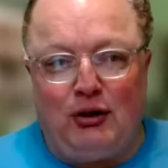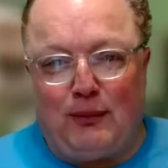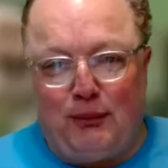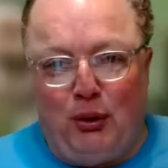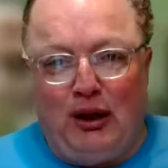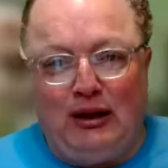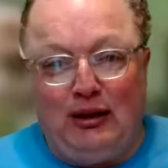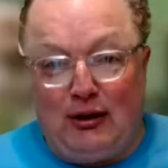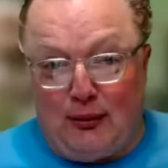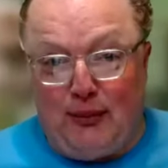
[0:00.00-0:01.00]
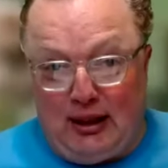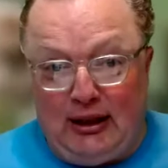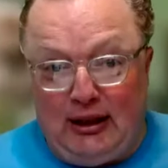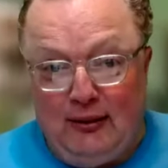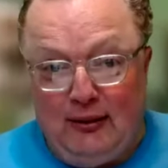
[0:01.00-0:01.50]
to your point, they're
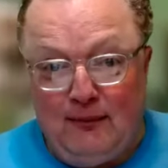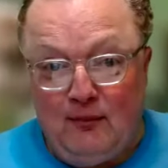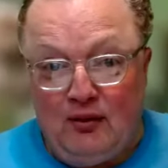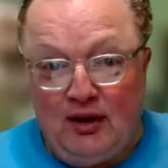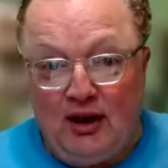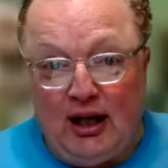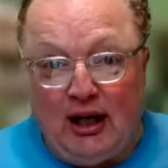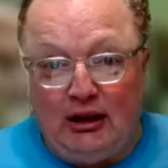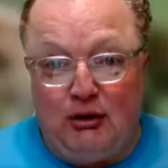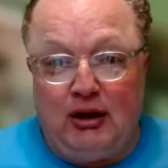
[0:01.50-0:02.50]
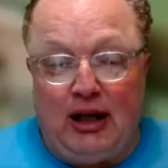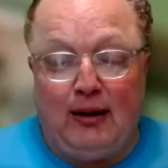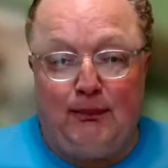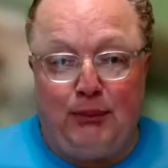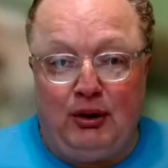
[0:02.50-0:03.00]
mini and you
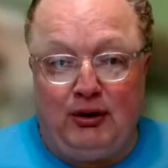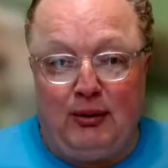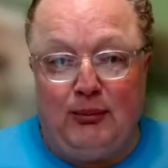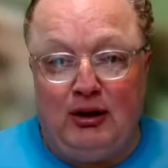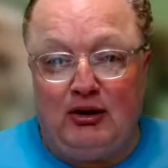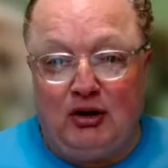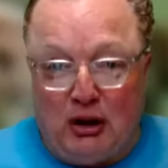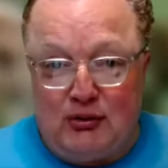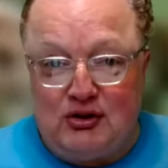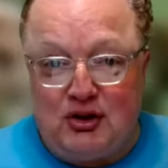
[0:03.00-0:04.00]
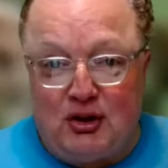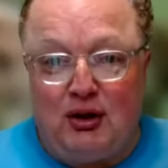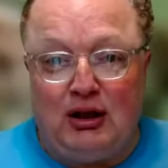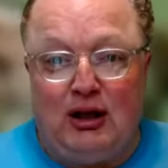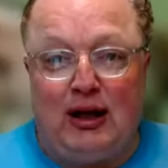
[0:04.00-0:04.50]
can't put them in the
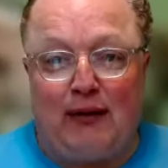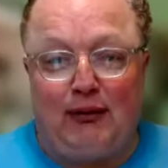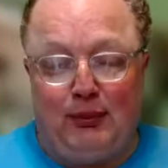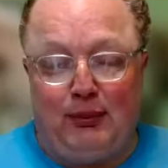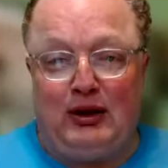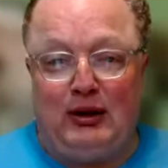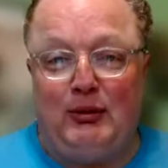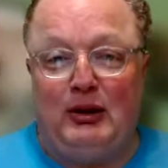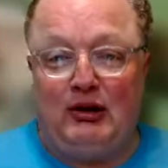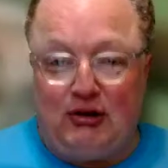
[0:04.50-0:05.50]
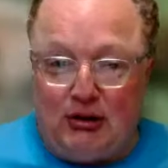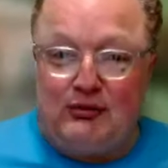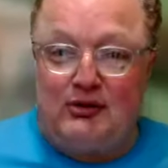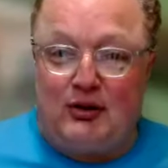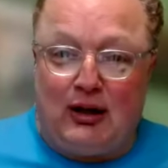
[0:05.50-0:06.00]
toaster. You have to put them in the
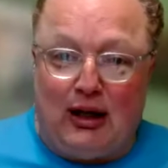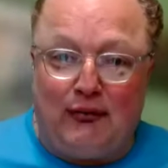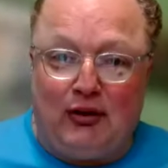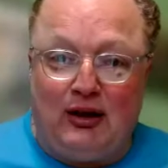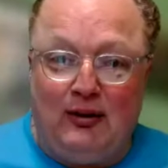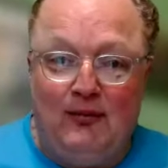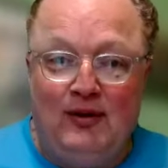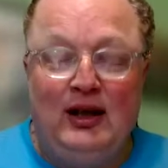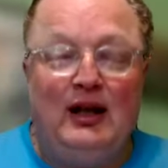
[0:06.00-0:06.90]
toaster oven.